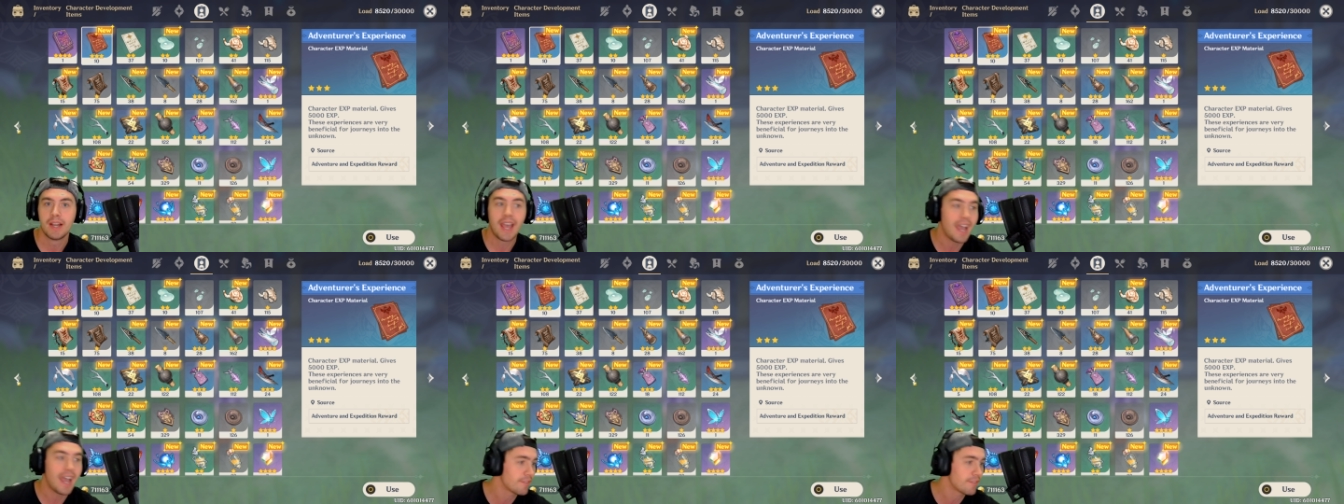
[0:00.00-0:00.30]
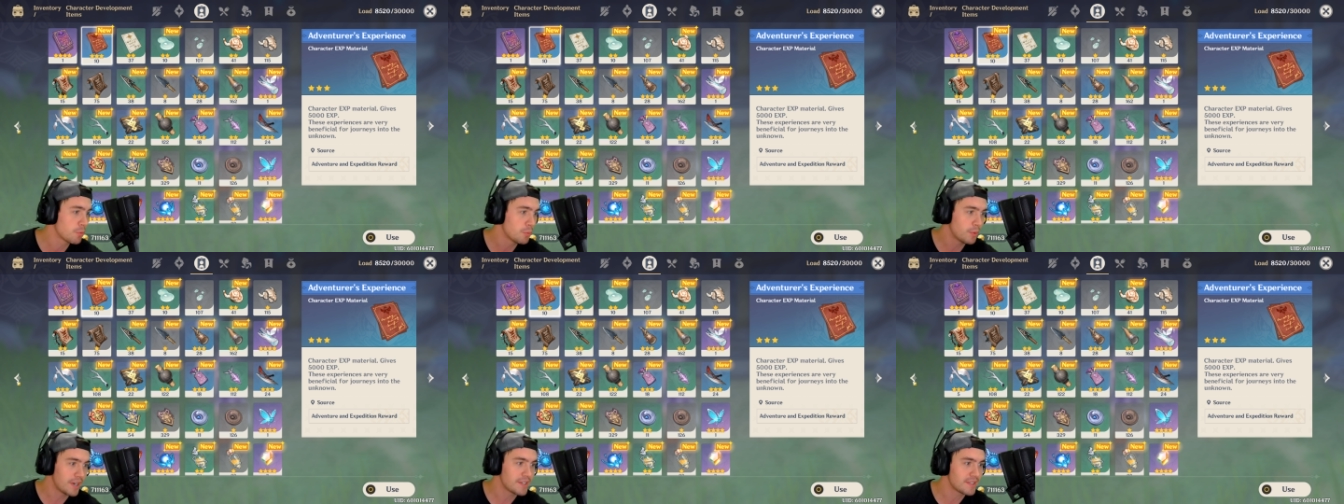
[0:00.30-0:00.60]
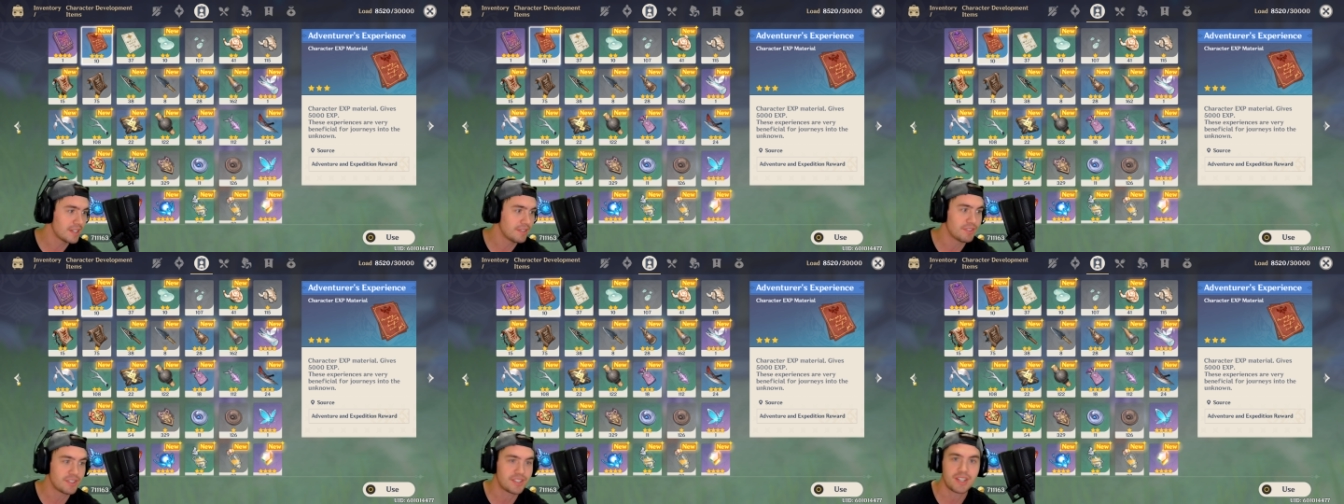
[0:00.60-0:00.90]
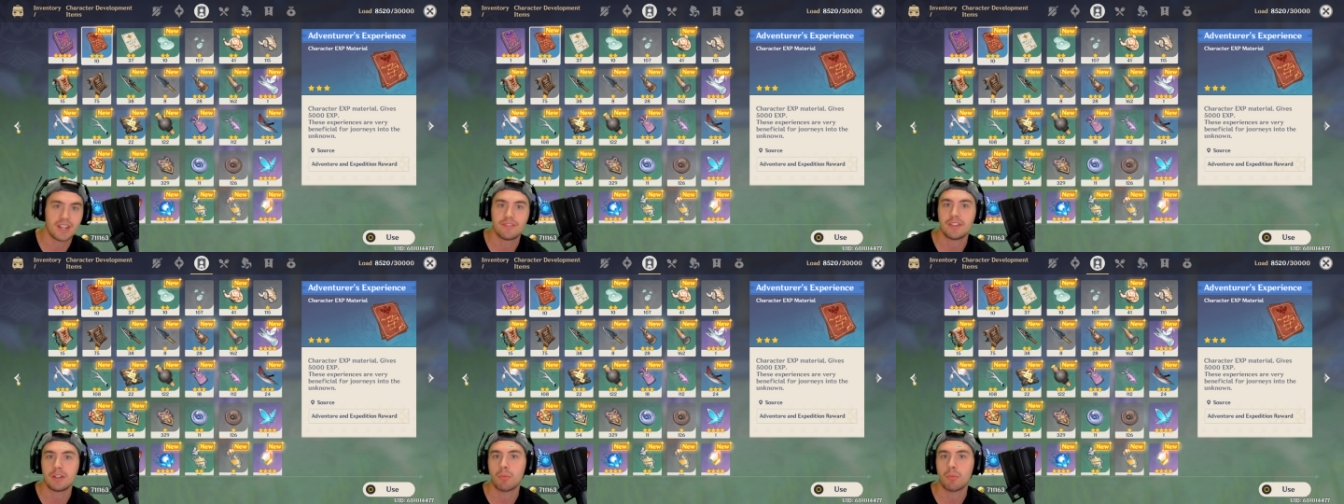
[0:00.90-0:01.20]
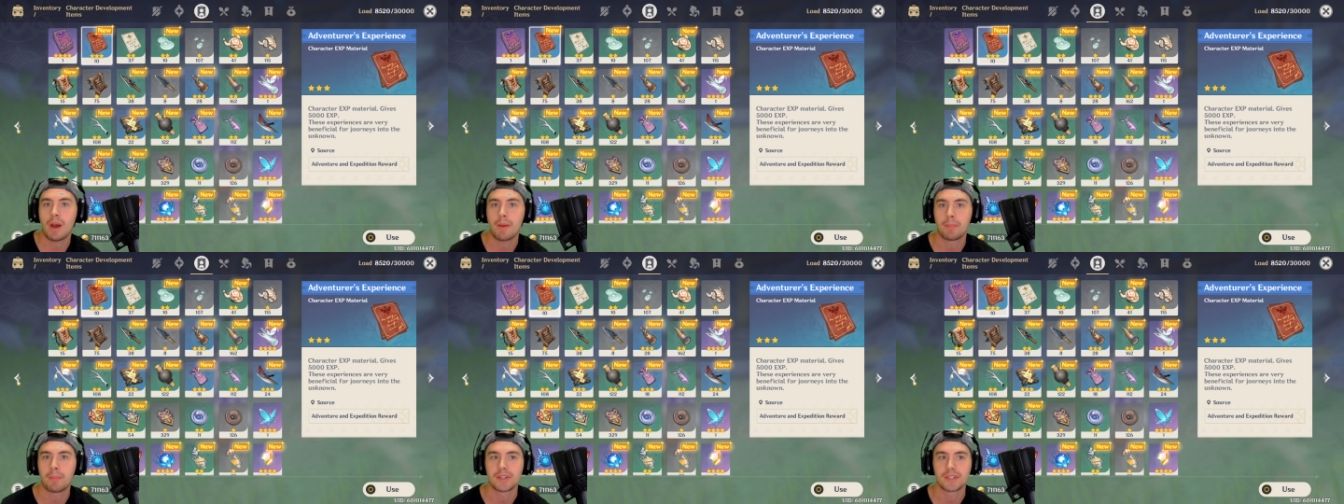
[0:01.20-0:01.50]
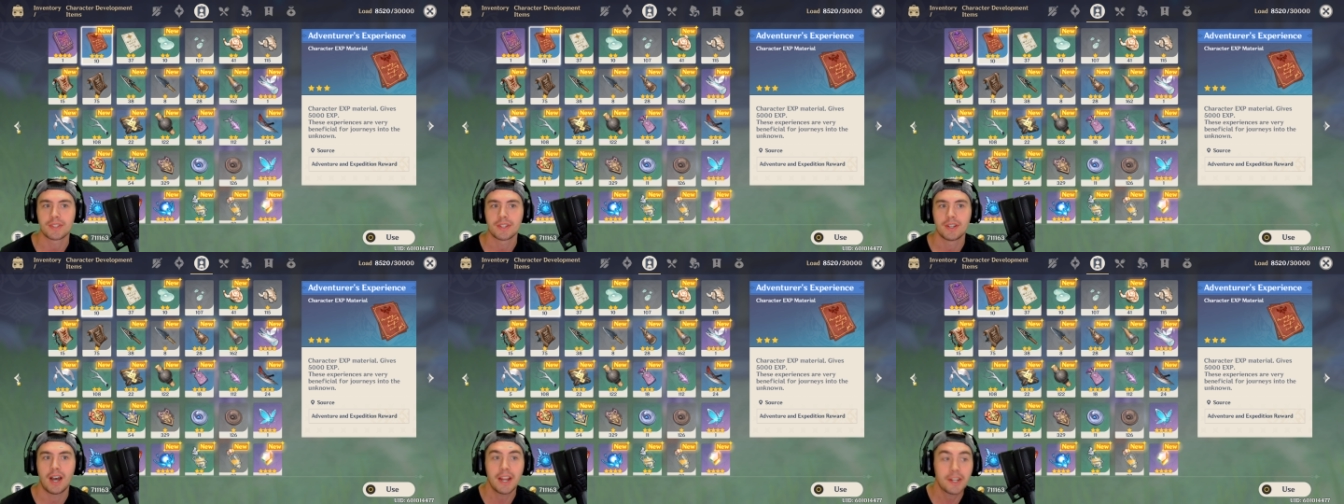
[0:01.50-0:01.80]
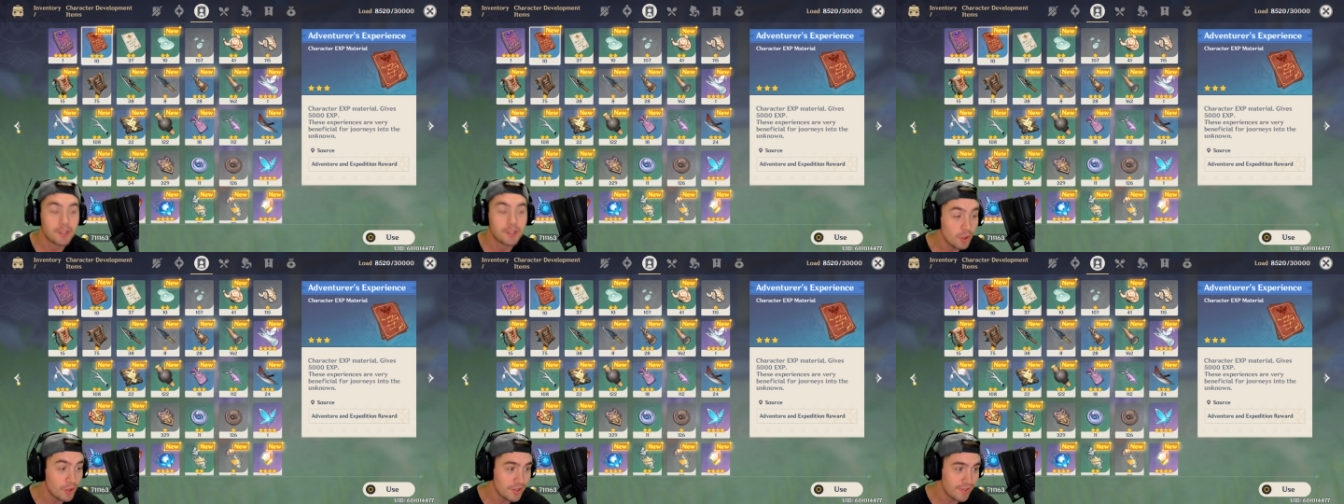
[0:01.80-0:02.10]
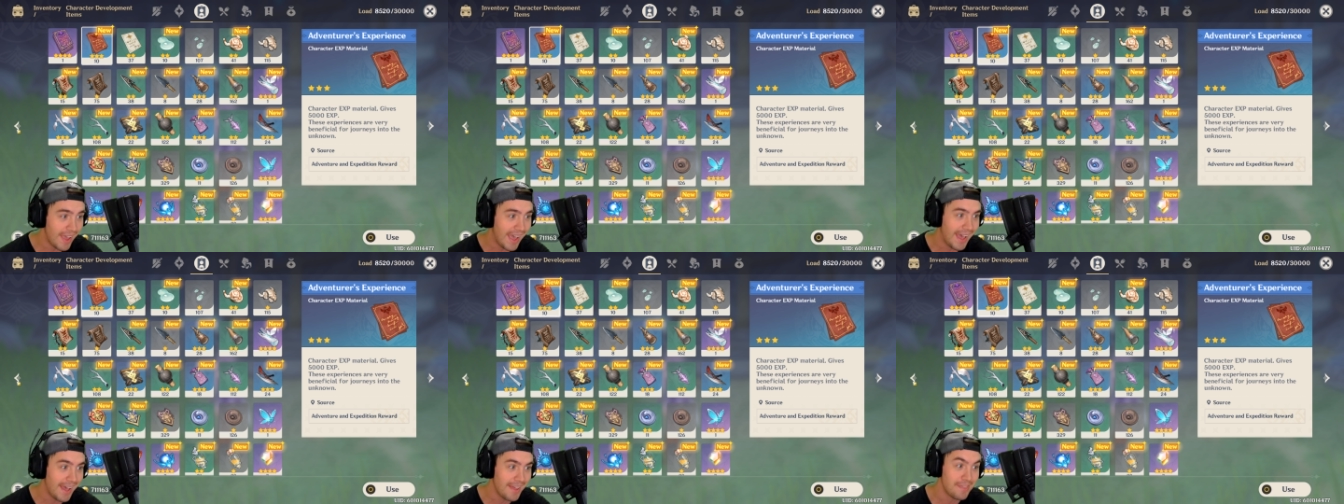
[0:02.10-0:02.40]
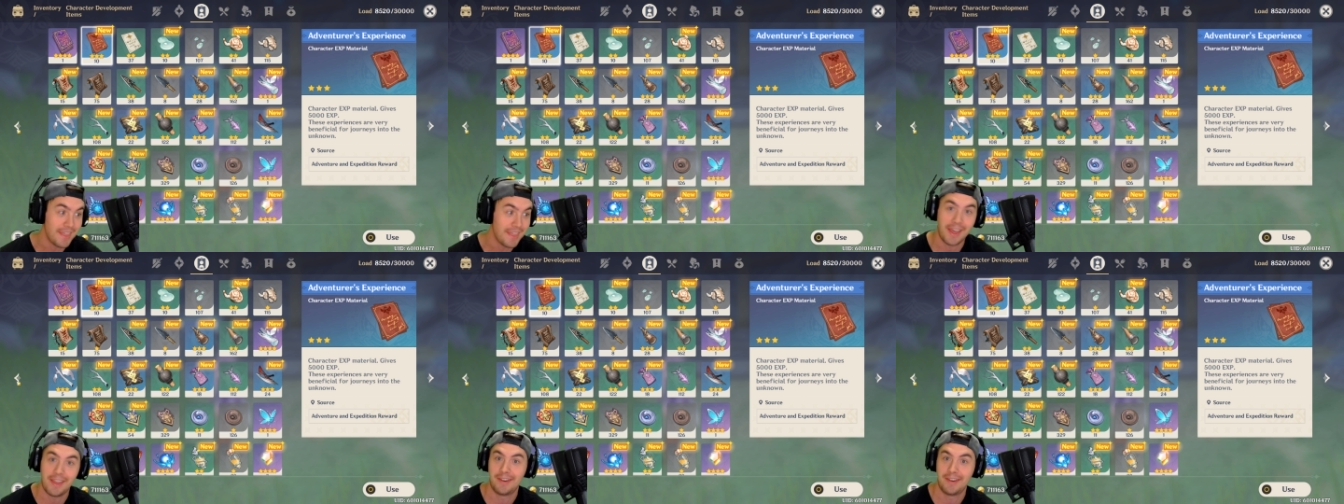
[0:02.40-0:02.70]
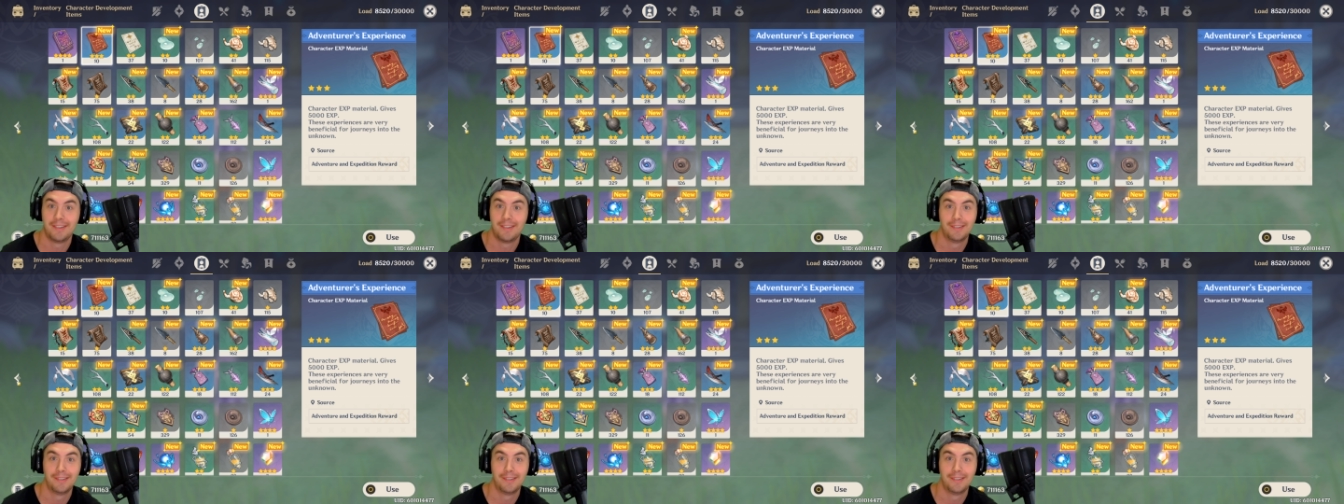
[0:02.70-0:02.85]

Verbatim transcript: Everyone has level seventy weapons. I could have had that.